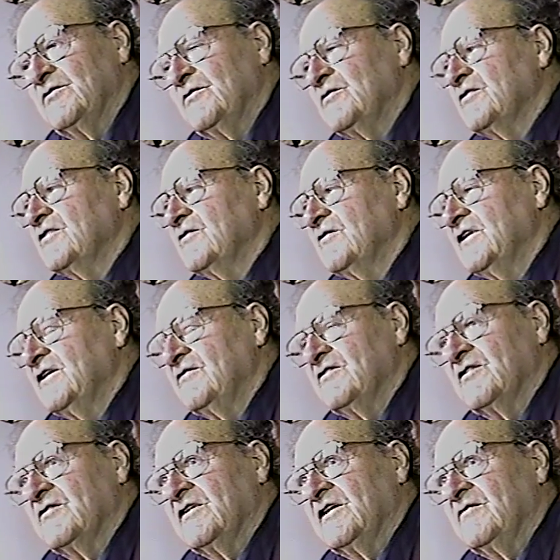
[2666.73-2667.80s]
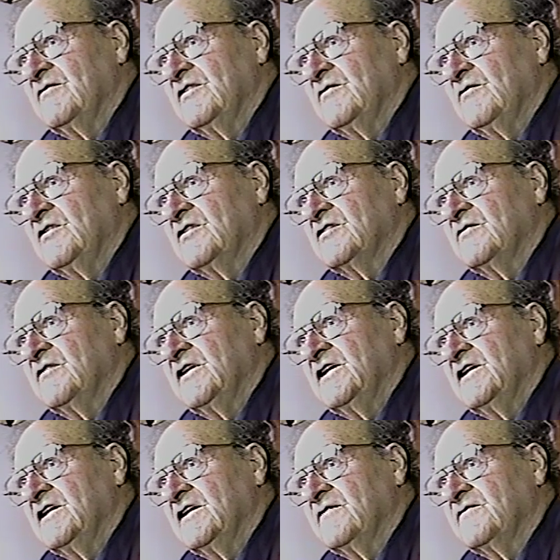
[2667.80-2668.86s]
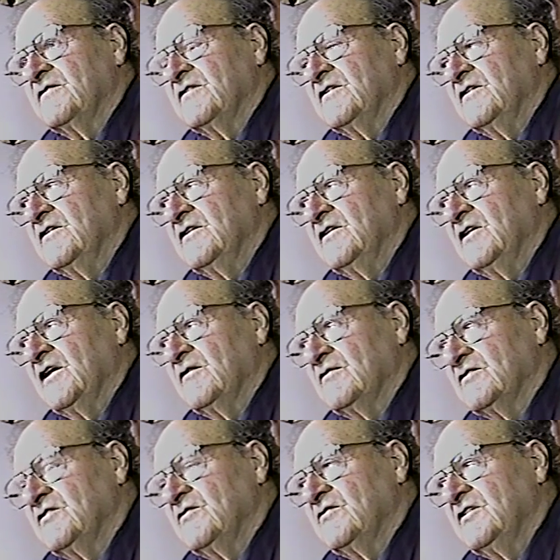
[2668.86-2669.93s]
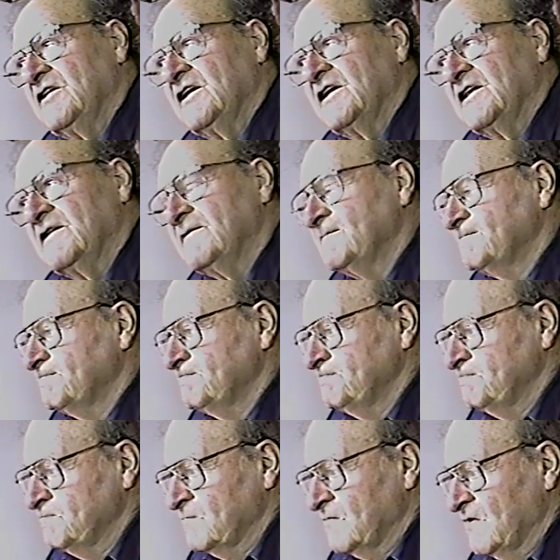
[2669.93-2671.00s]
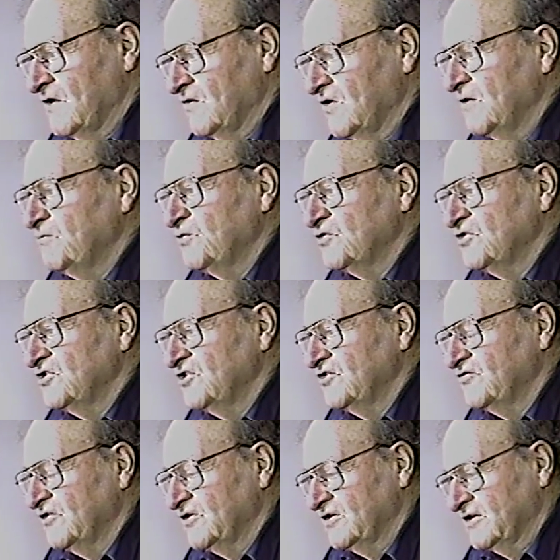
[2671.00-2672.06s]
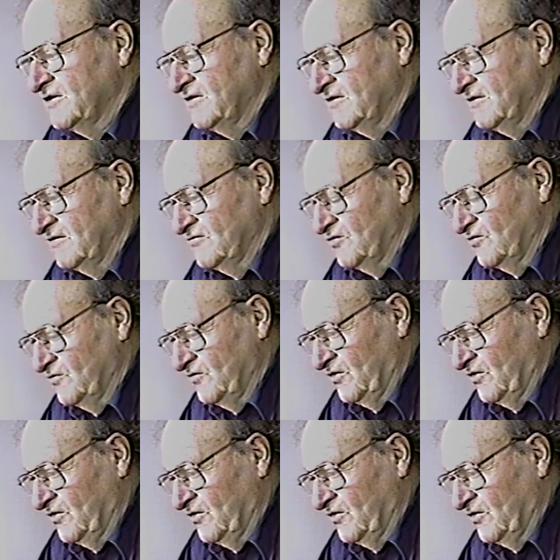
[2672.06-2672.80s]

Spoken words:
rolled it around in the gravel, and he walked away and left it. And I was looking at it. They put it in the trunk of the car and drove